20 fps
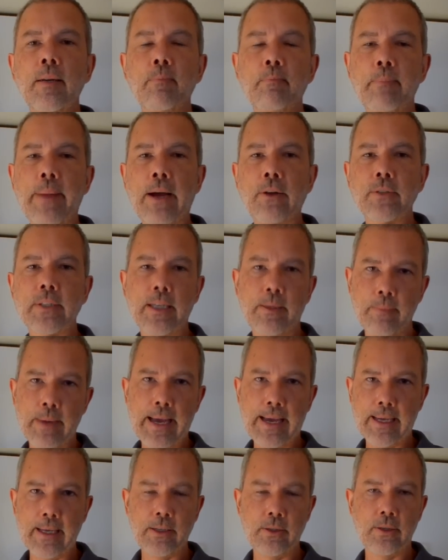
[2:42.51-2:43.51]
bouncing
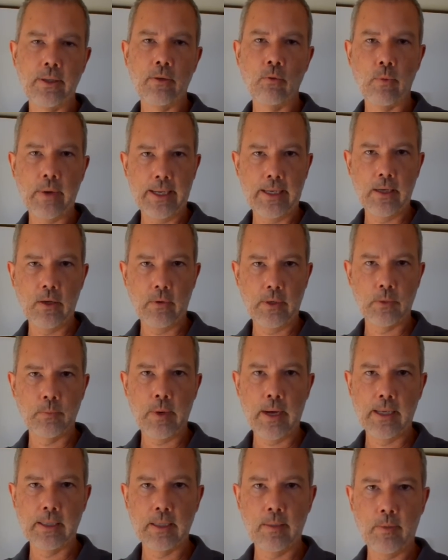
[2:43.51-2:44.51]
back into the radio as
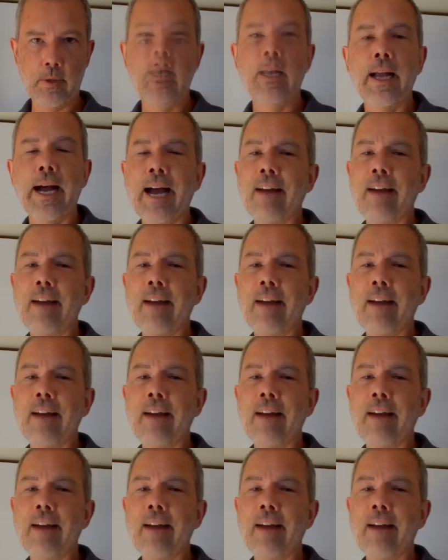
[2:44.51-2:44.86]
possible.